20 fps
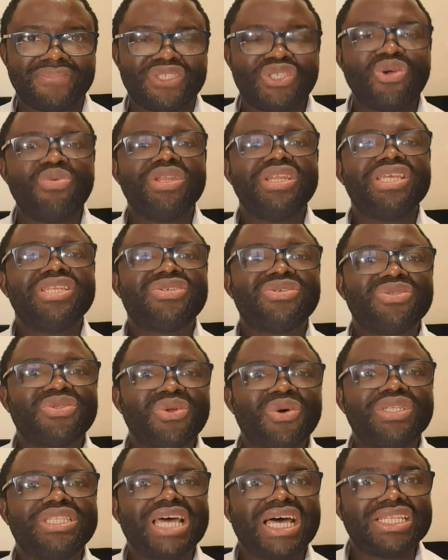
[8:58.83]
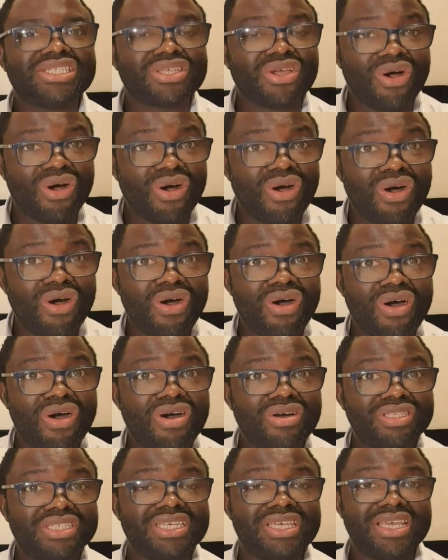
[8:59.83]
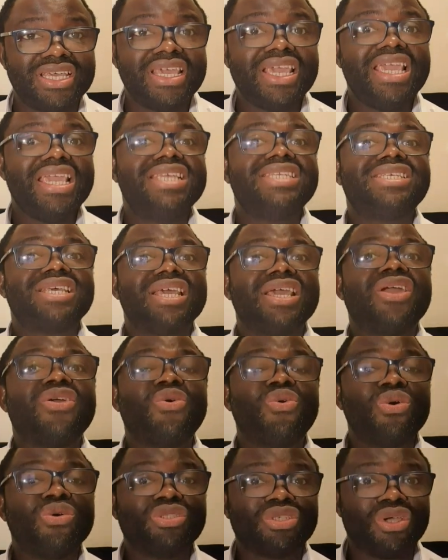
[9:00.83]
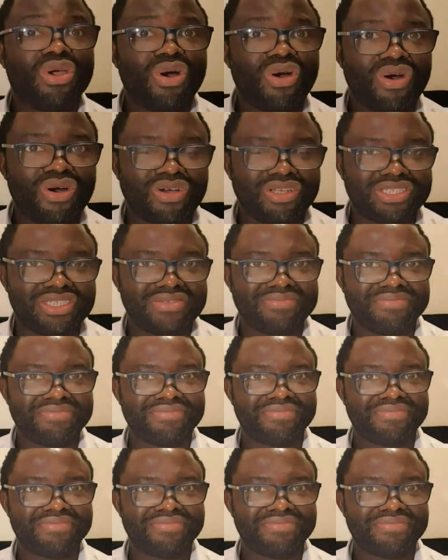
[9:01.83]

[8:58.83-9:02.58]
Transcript: So we need to know that God is a good God.